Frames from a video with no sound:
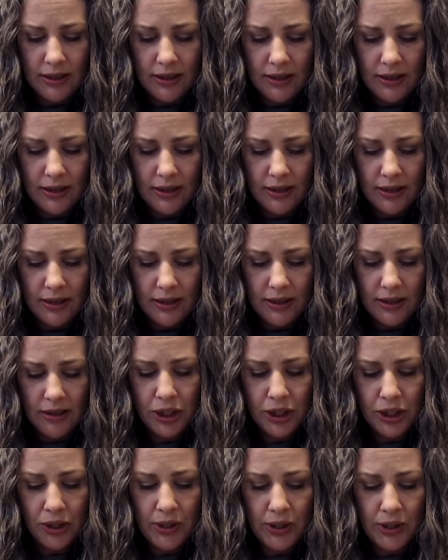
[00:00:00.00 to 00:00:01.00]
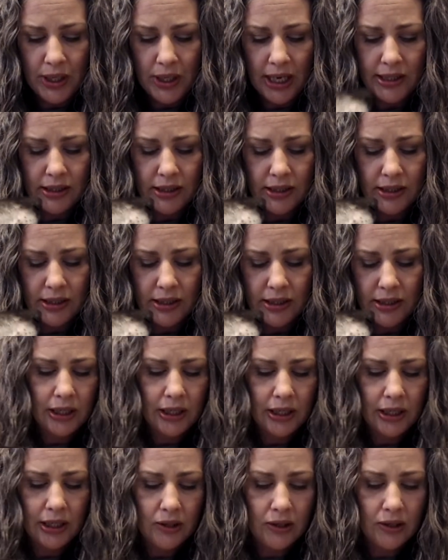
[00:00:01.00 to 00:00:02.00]
I'm going to show you guys what
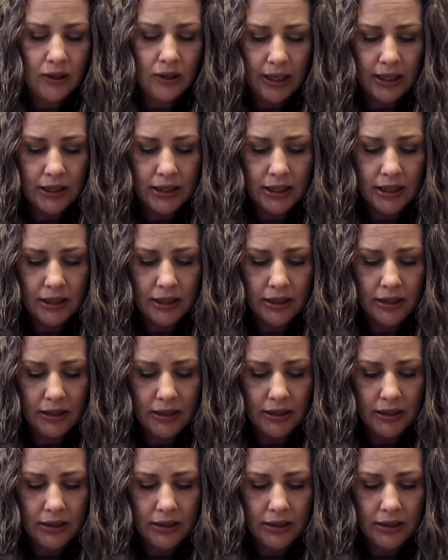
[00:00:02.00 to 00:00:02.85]
I got.